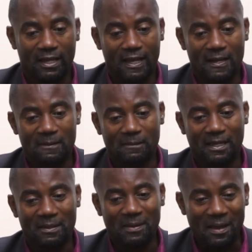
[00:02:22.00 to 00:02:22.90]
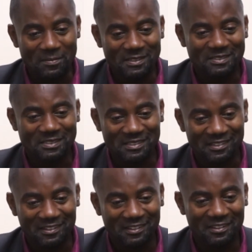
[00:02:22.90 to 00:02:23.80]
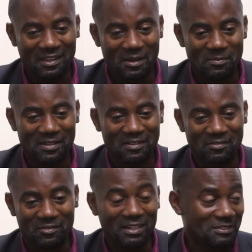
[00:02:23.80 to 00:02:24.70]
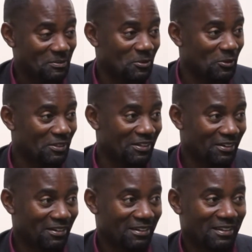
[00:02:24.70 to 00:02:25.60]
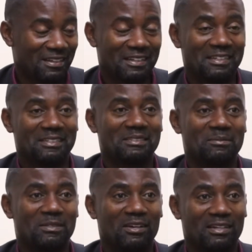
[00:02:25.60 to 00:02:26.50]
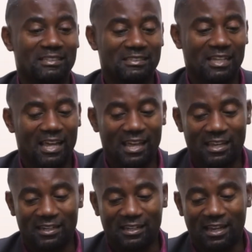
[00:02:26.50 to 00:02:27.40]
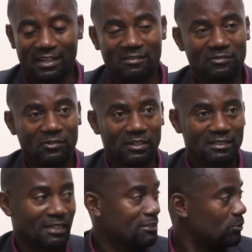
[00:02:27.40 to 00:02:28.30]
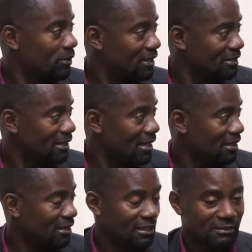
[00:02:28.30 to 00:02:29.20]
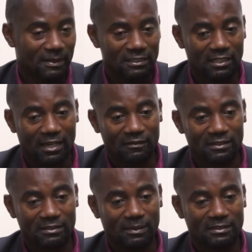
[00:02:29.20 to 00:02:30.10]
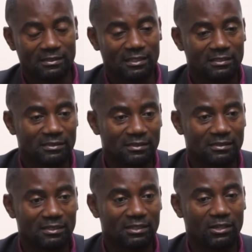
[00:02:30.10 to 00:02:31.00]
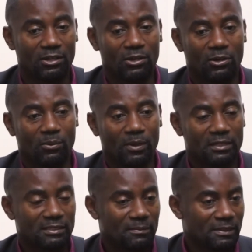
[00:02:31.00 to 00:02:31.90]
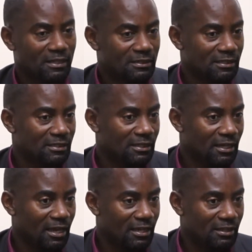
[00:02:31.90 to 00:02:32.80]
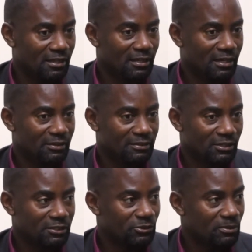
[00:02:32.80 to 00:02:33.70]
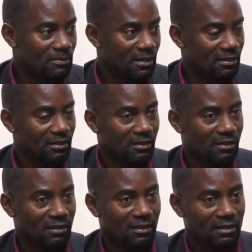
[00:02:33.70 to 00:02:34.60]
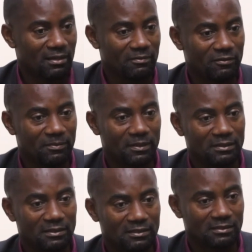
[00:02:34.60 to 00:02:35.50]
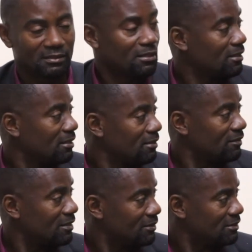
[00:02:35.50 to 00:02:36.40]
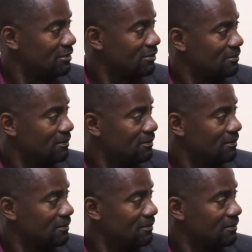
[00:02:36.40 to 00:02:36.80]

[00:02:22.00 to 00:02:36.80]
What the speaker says: I am happy to see that my friends are both here, to be honest, and I look forward to us working together, especially after this presentation, to see what else can be done. Is it? I think that there is also a month for persons for Down syndrome.